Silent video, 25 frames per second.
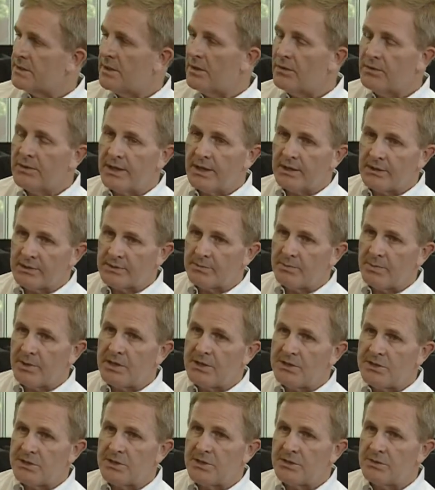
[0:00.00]
No delta
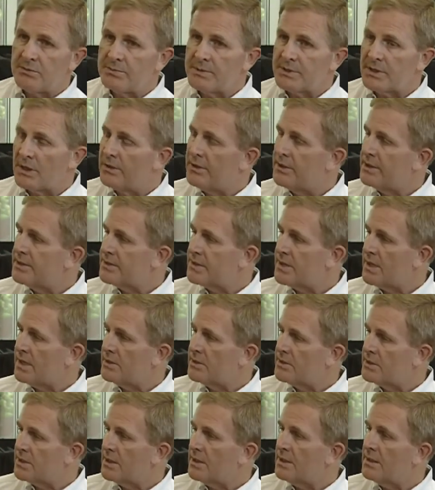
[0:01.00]
P tubes on this
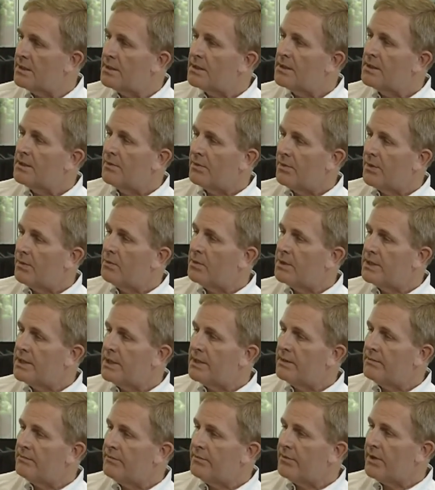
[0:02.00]
engine, though we
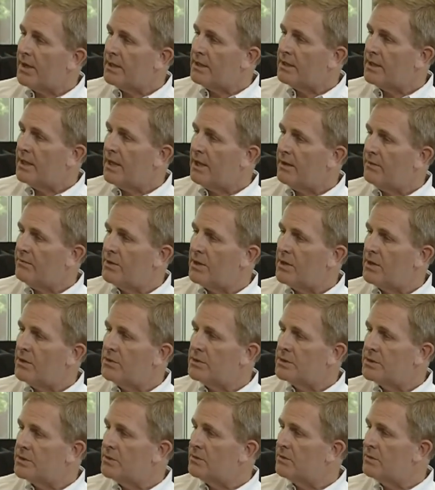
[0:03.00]
did in fact have in
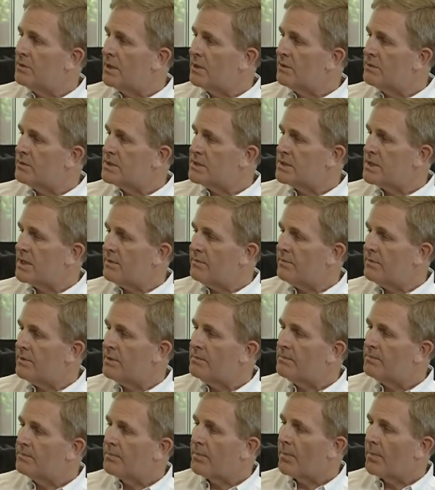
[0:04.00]
02 and 07.